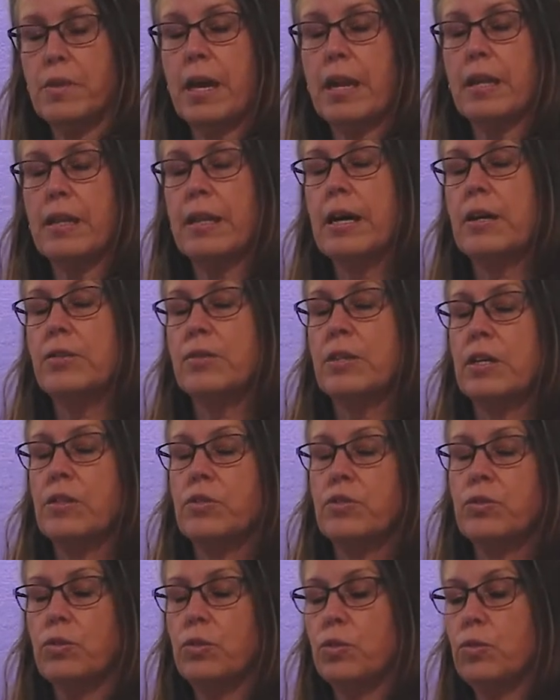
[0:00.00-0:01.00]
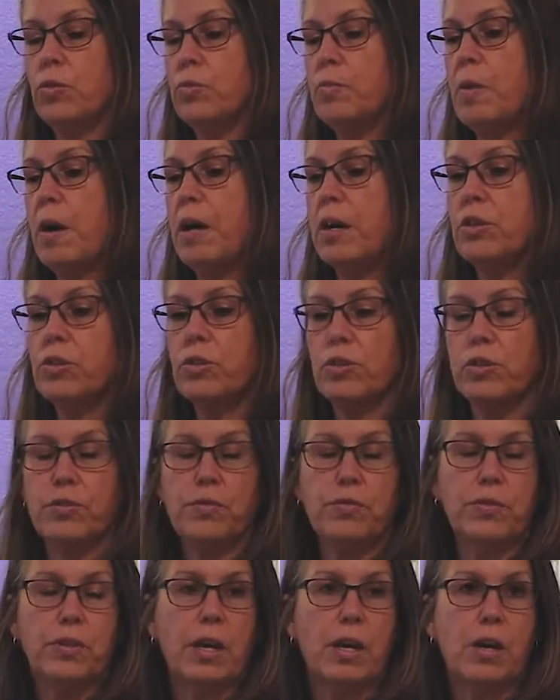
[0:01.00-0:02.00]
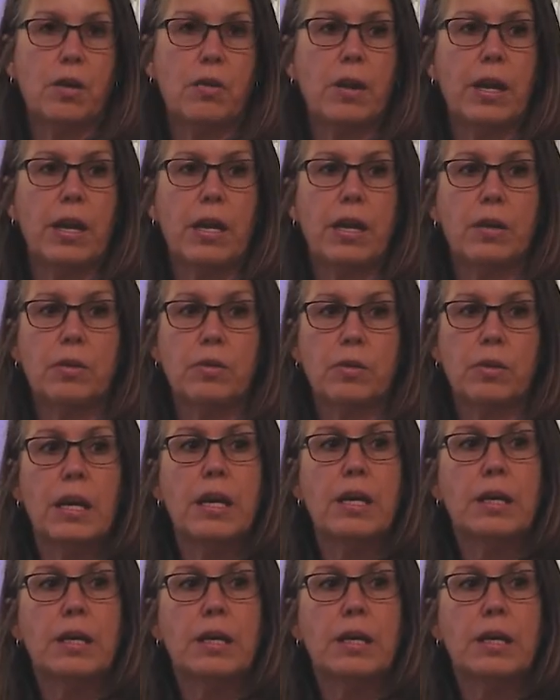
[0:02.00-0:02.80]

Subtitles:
That allows us to monitor the flow and